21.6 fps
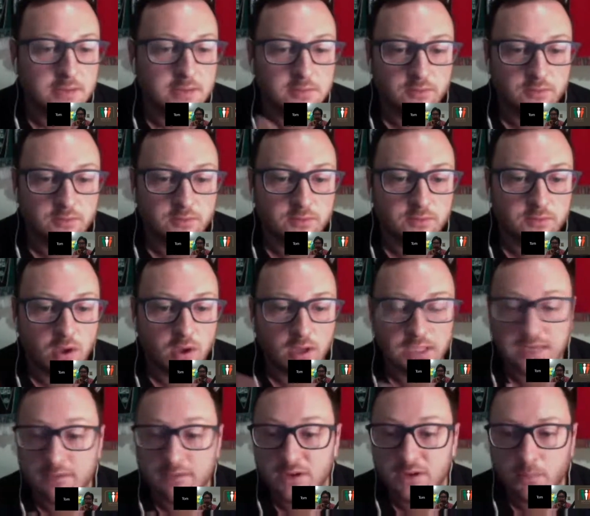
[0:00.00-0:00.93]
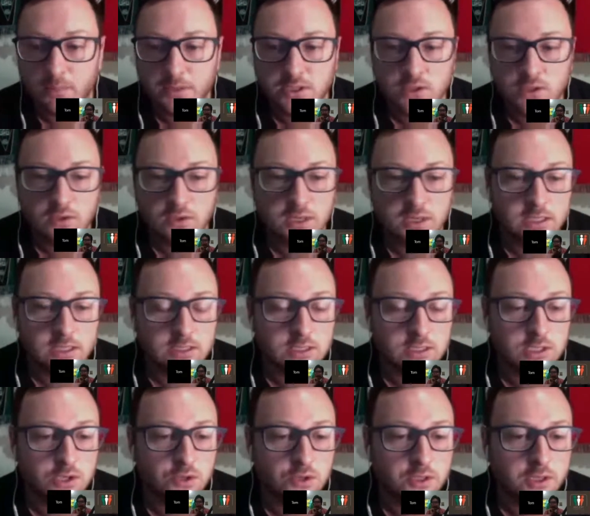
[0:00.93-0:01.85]
have got giving opportunities to
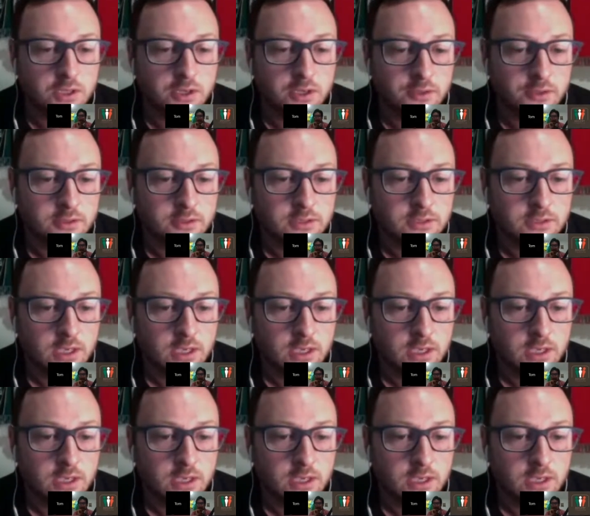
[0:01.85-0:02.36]
young girls.